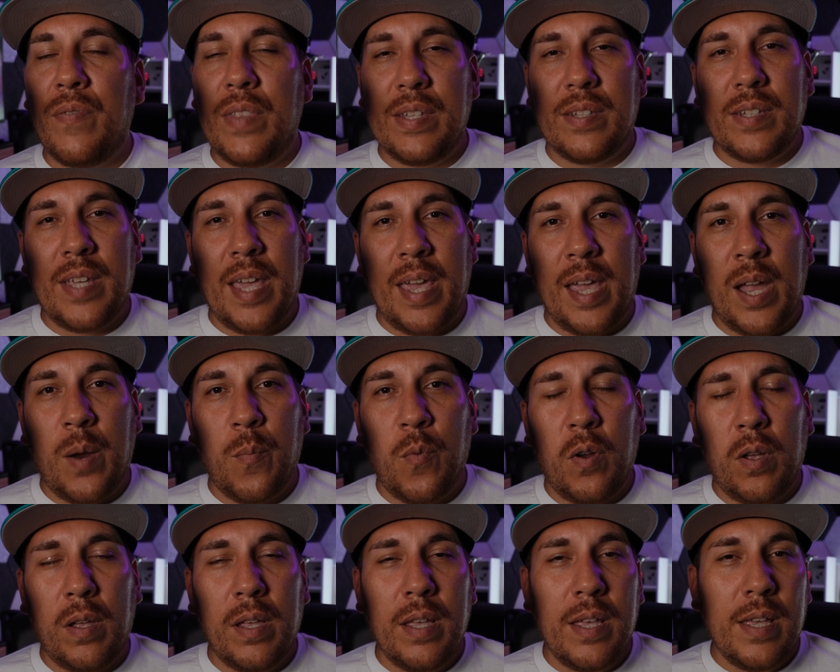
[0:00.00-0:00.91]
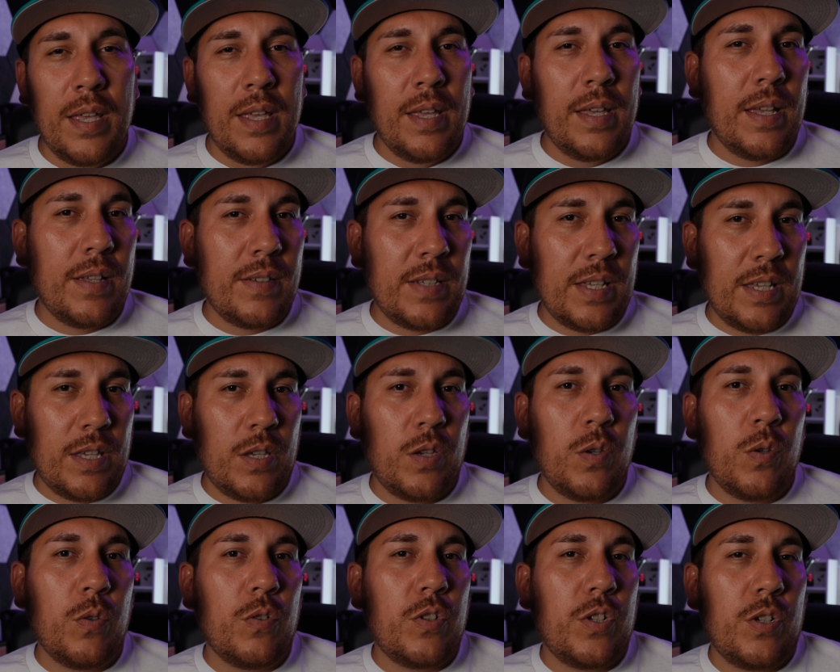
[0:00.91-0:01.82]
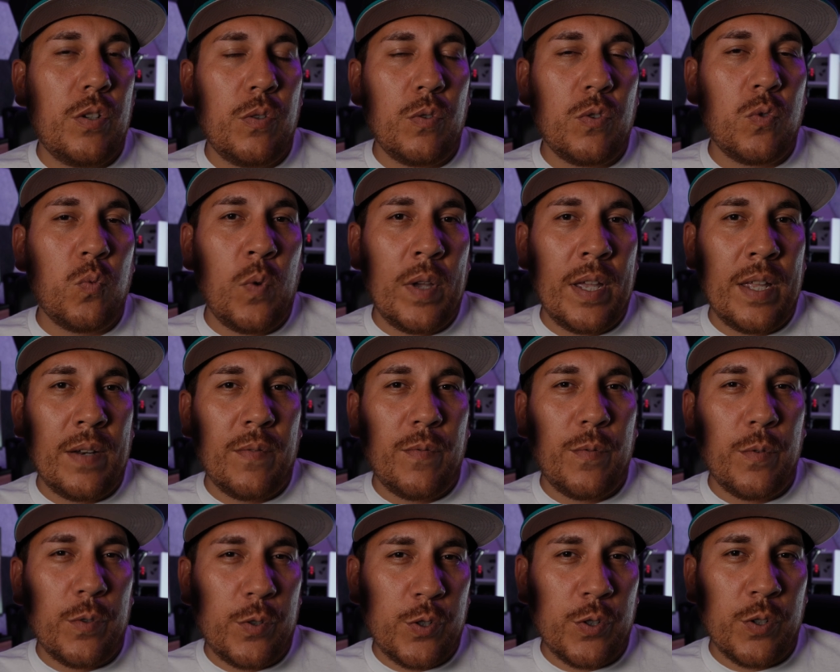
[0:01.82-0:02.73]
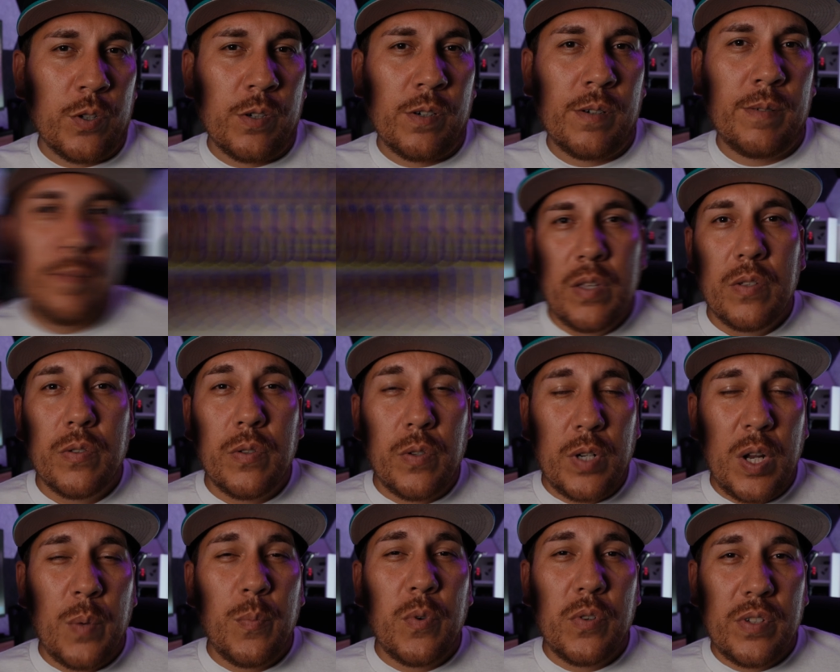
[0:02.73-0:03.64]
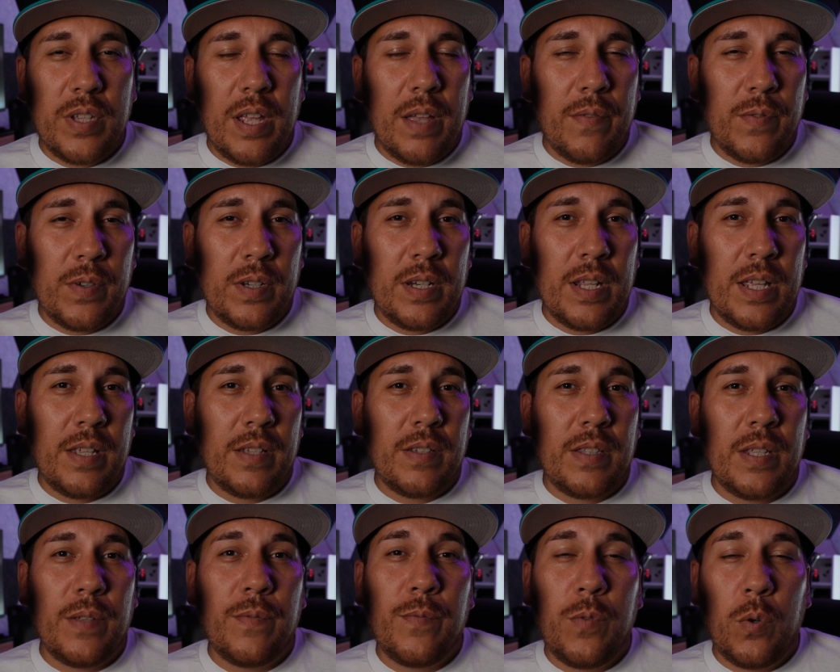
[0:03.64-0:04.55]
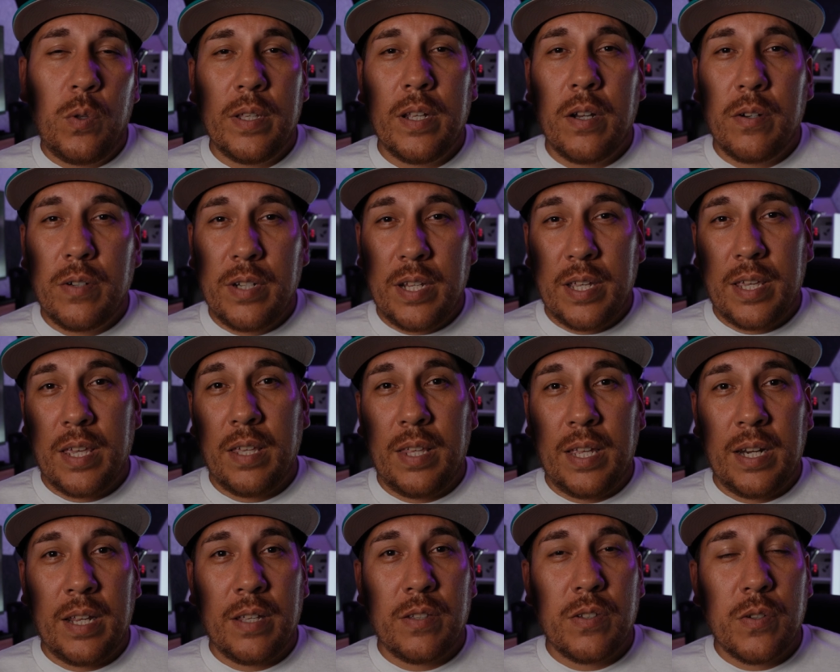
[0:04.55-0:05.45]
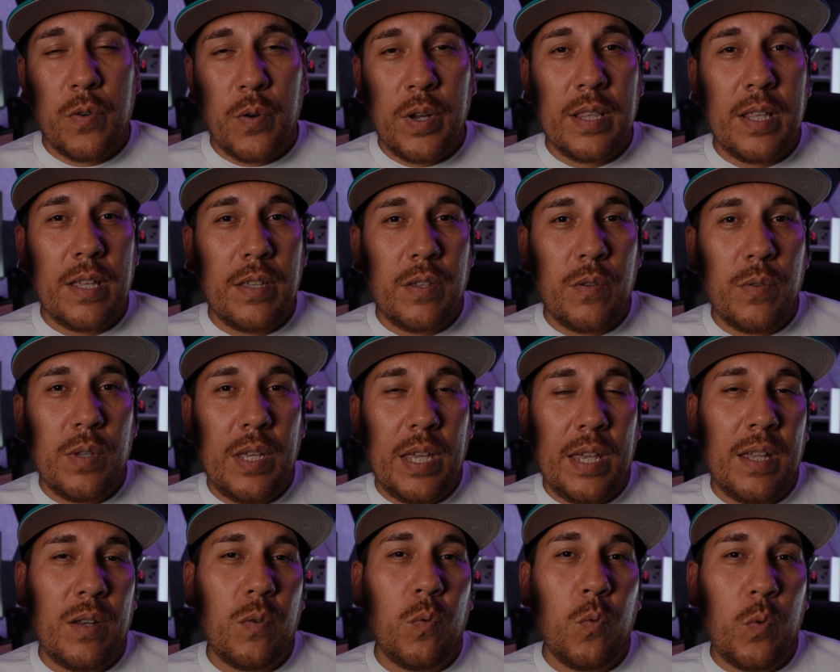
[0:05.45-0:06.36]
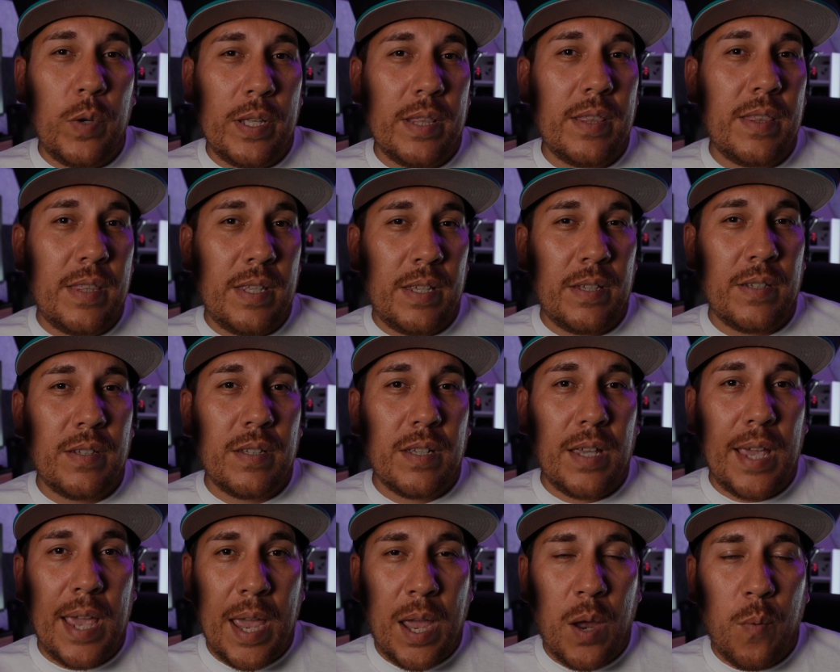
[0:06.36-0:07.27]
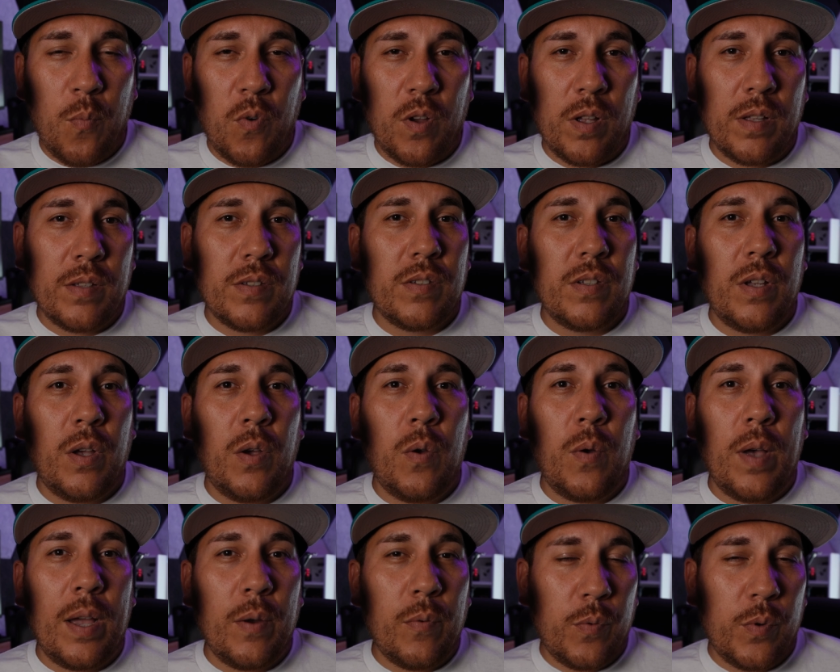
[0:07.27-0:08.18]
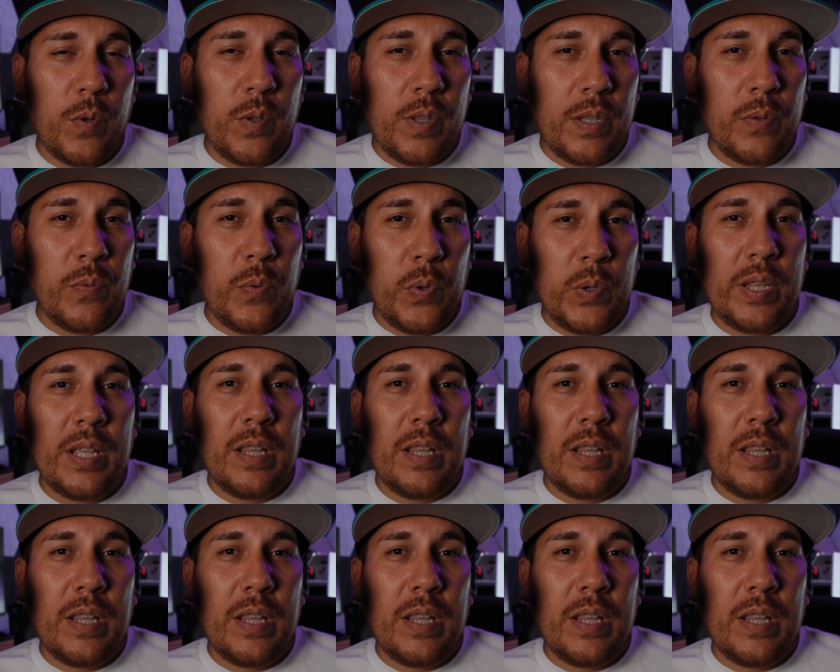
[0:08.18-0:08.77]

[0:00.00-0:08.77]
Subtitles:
this camera is a huge, huge win for sure. So number 7 is the fully articulating screen that you get with this camera. So I really, really